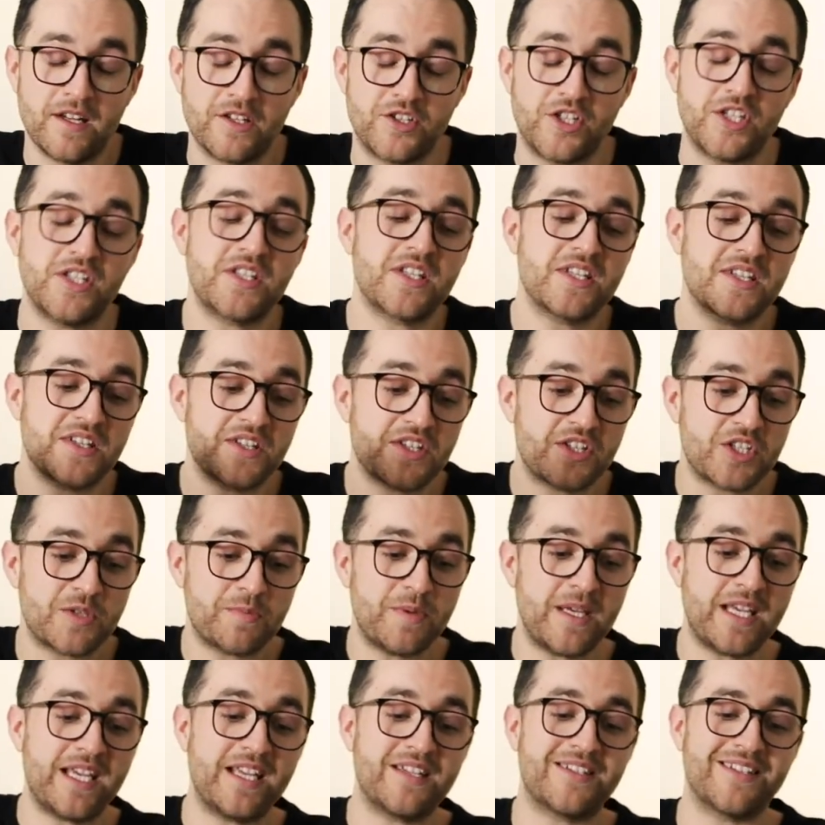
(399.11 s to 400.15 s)
Jesus is
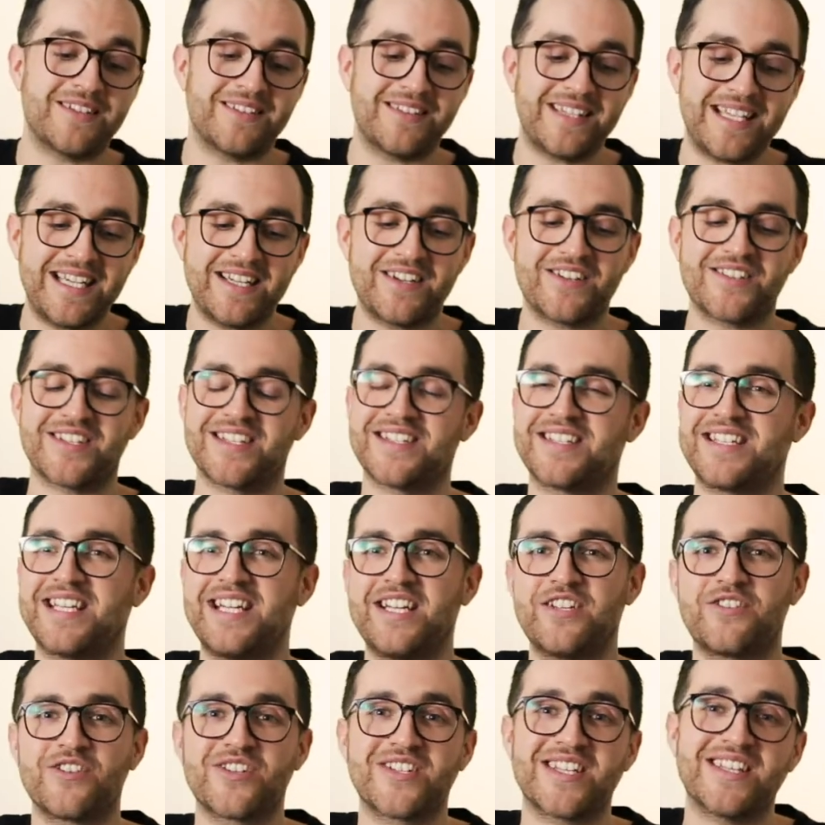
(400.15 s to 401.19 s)
speaking to leaders and
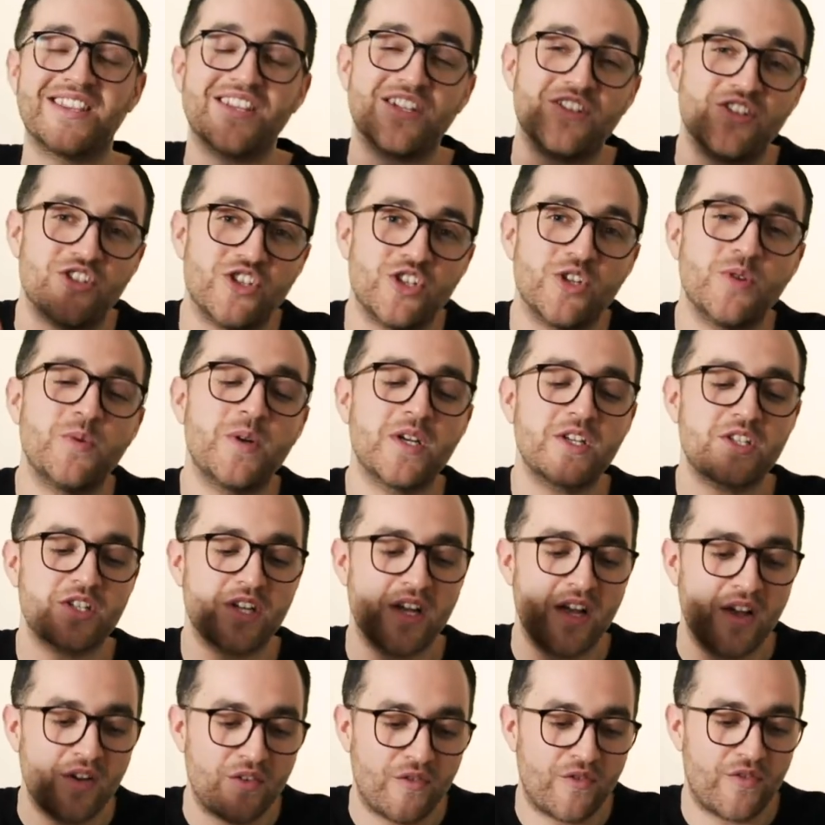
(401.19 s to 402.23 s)
teachers in the Jewish
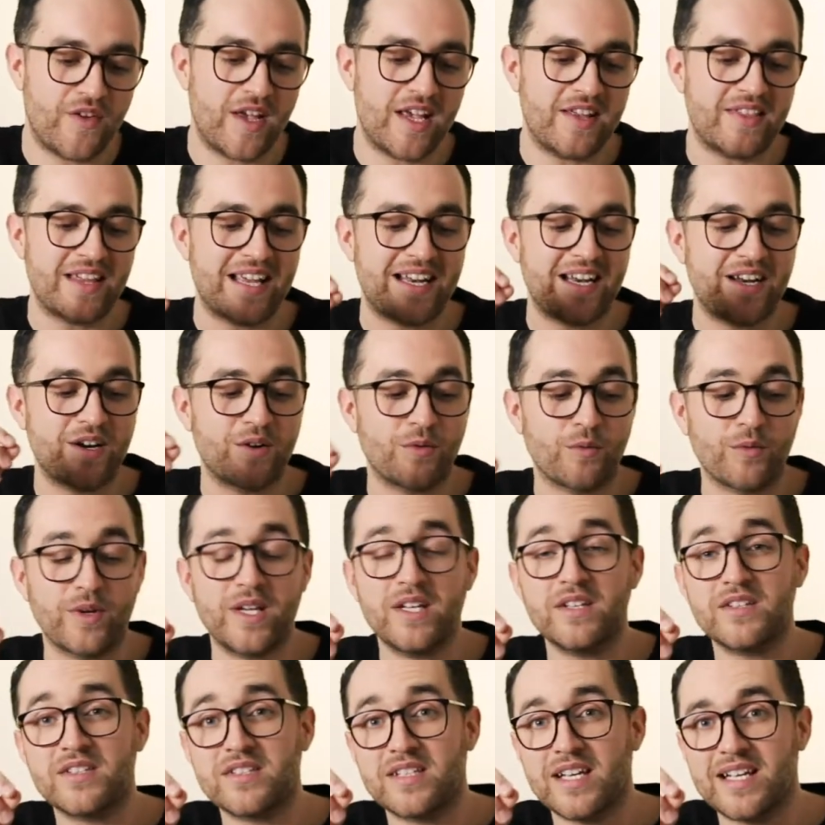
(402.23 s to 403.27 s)
faith, and in a
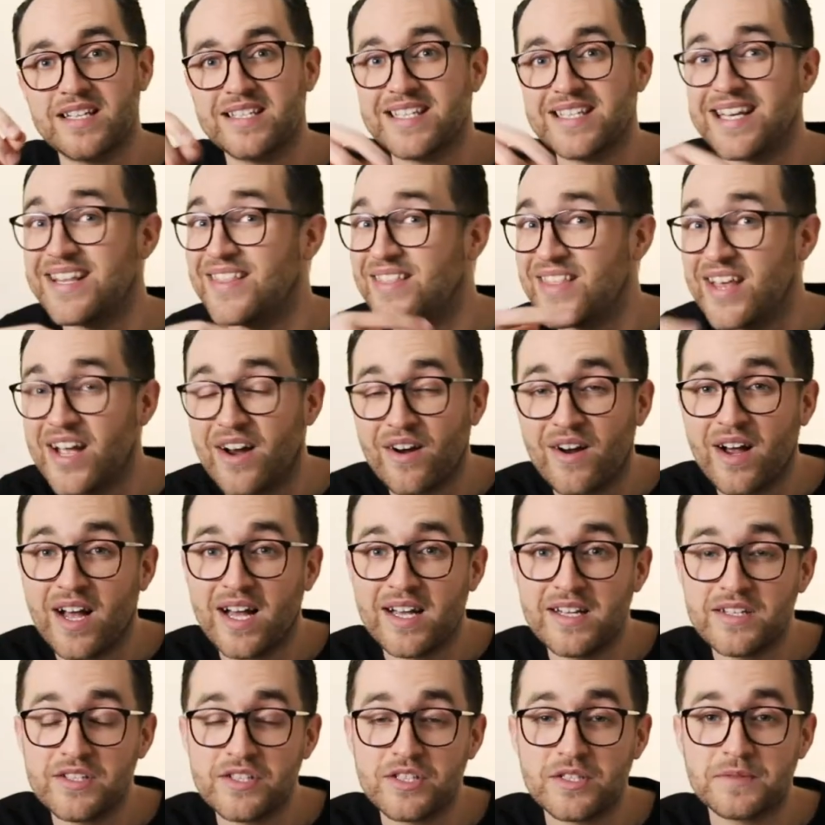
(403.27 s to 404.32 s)
real sense, in their
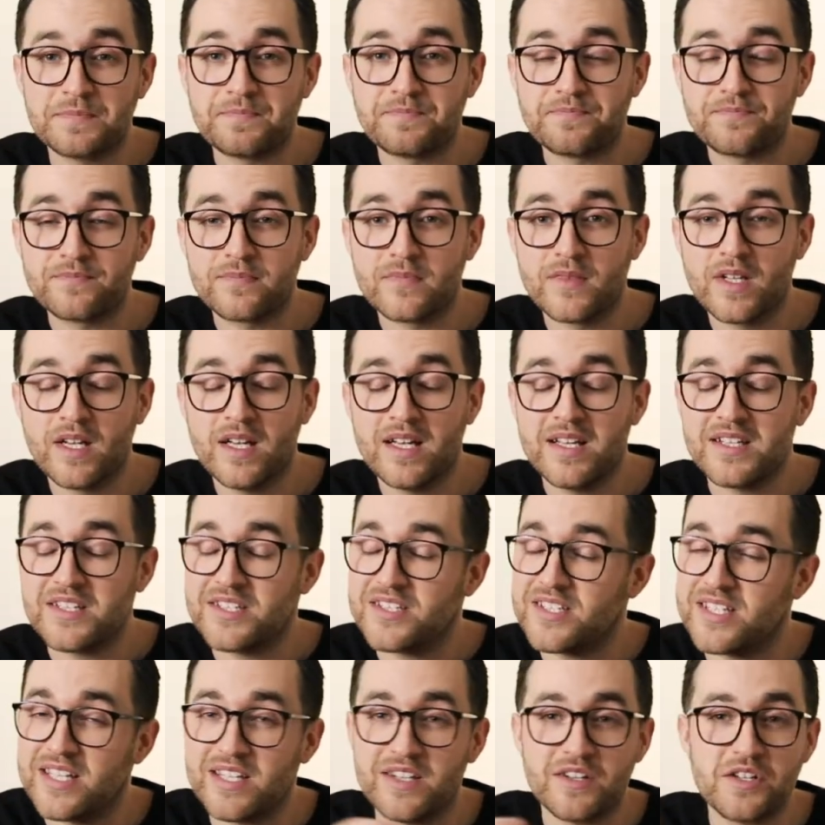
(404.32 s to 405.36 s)
eyes,
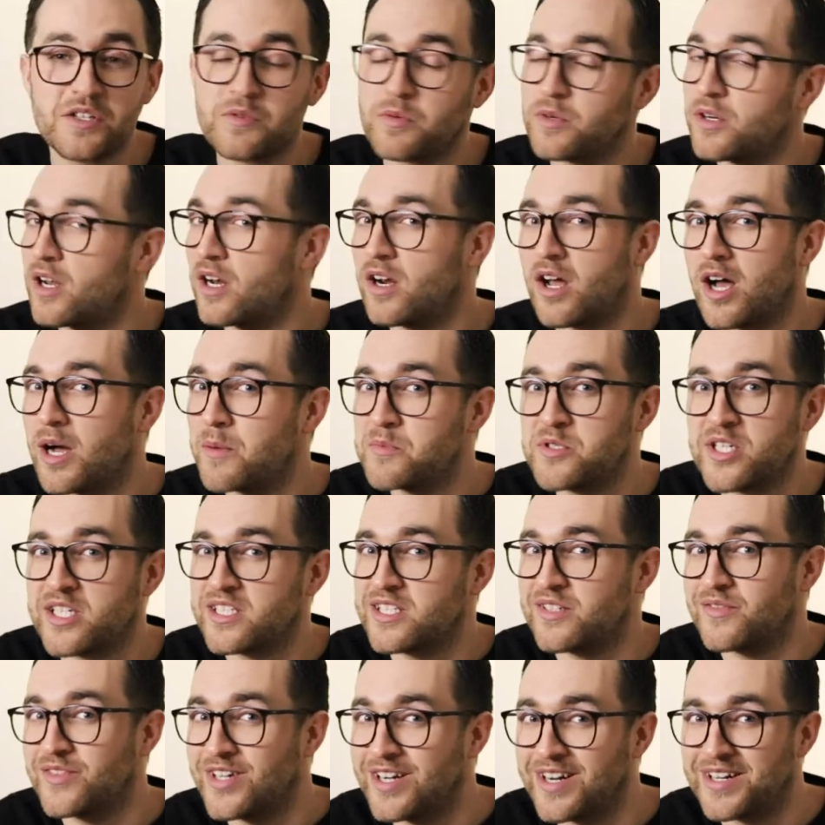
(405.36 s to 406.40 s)
sinners were not
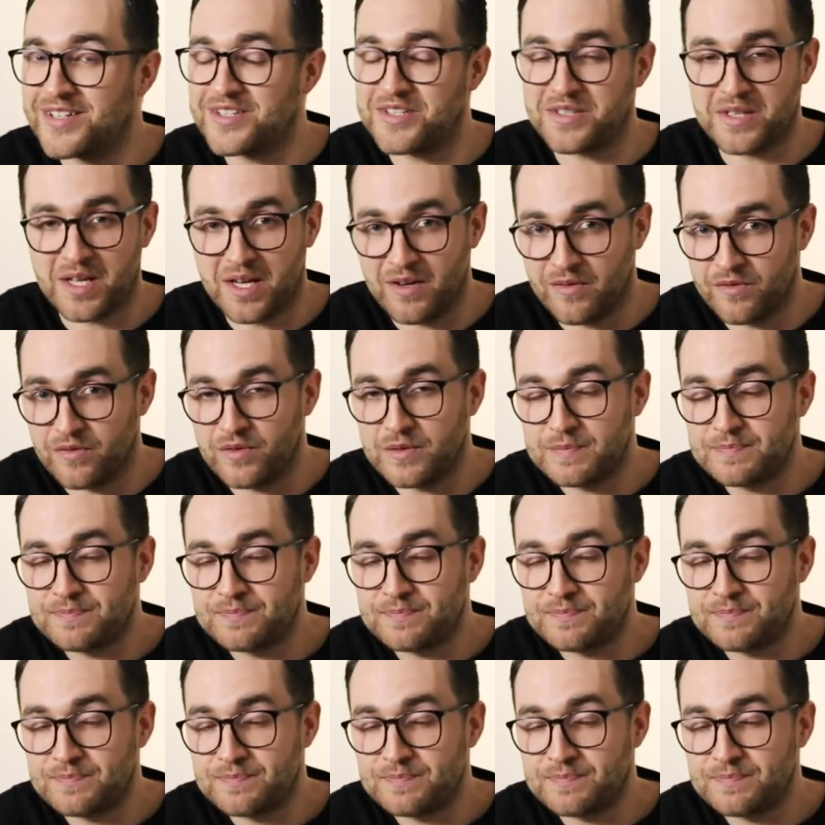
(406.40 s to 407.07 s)
objects of God's love.